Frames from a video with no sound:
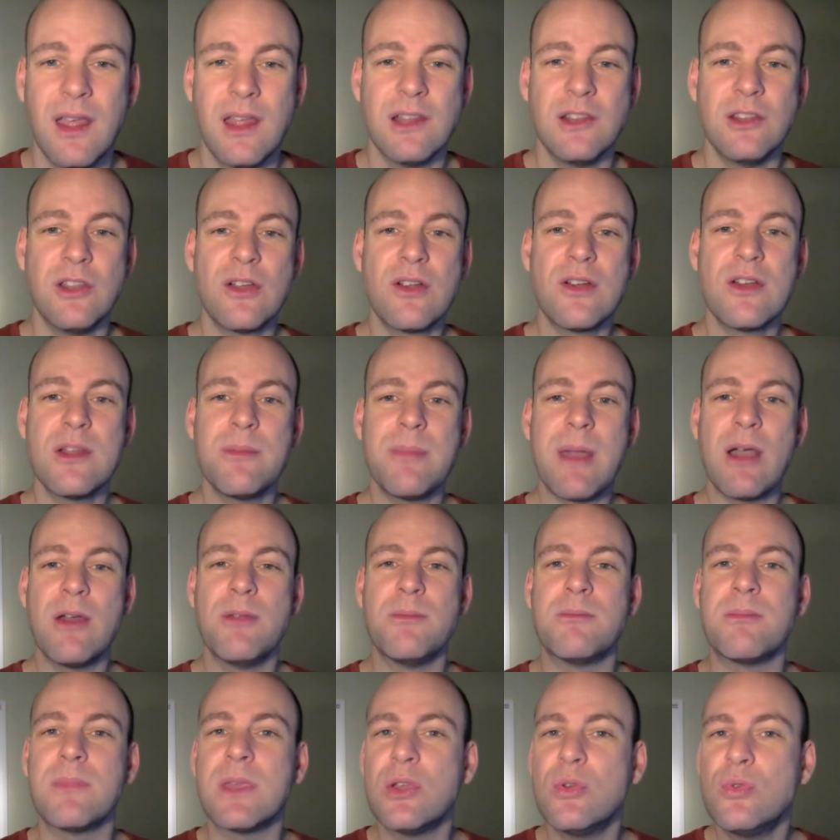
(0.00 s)
Learn
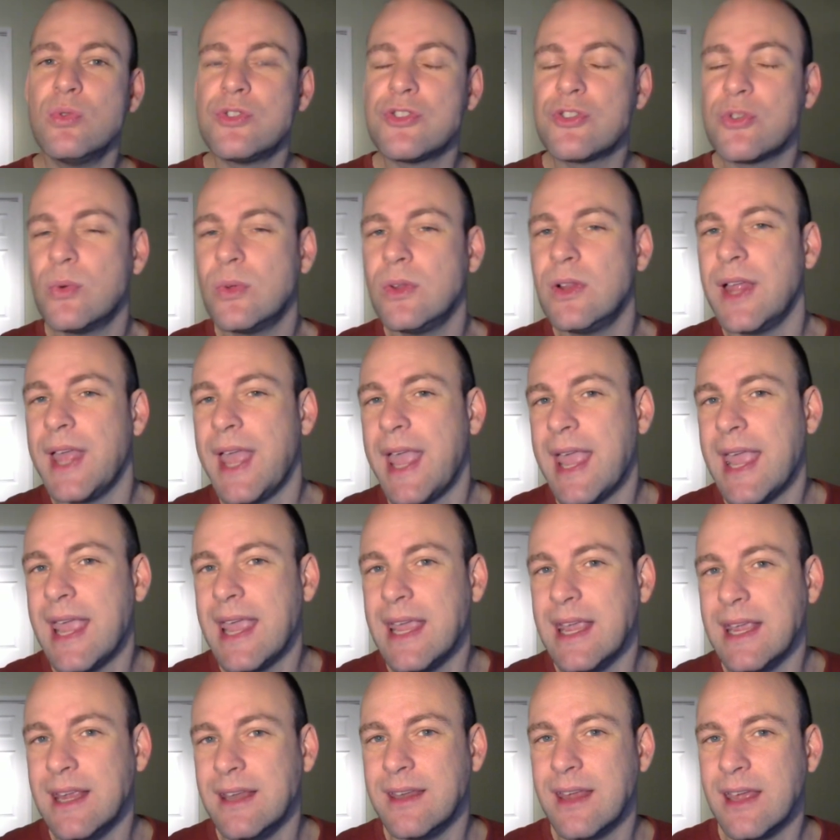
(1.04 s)
about mutual
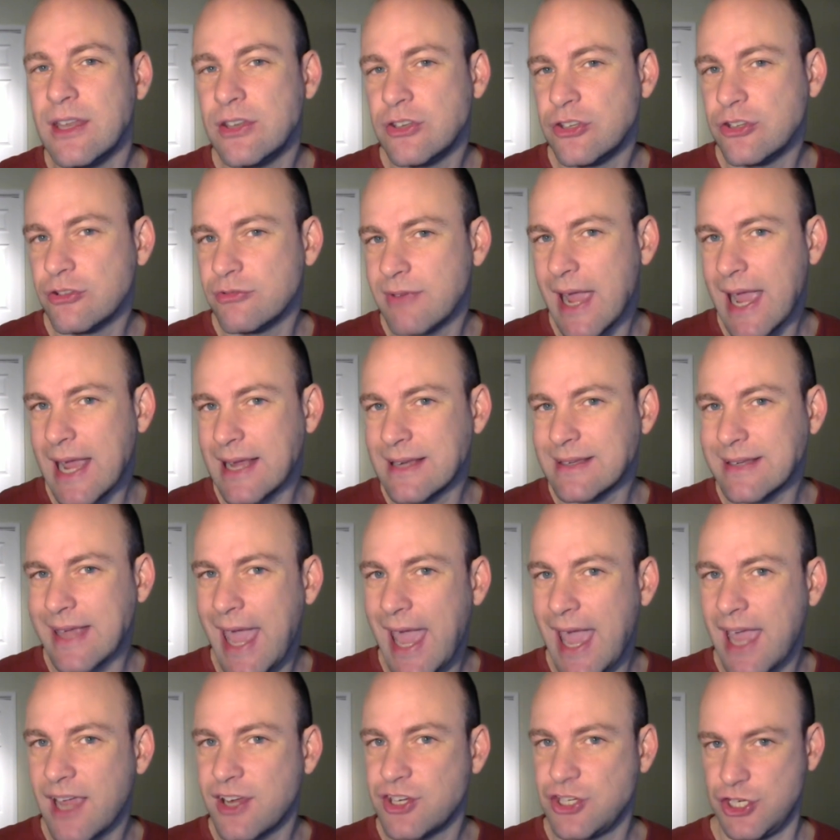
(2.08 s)
aid and direct
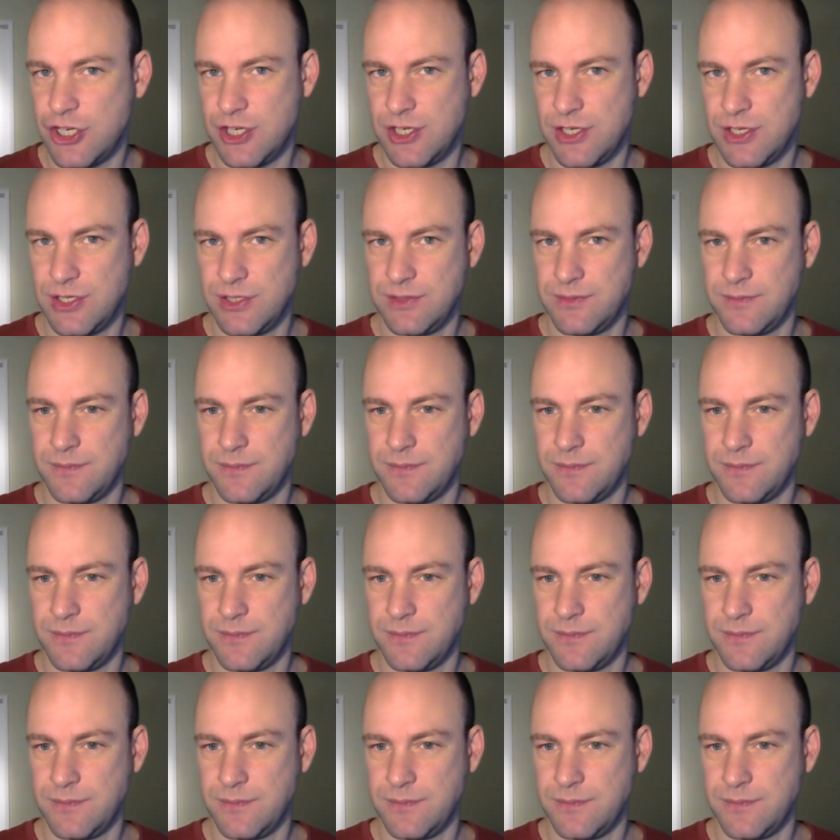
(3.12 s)
action.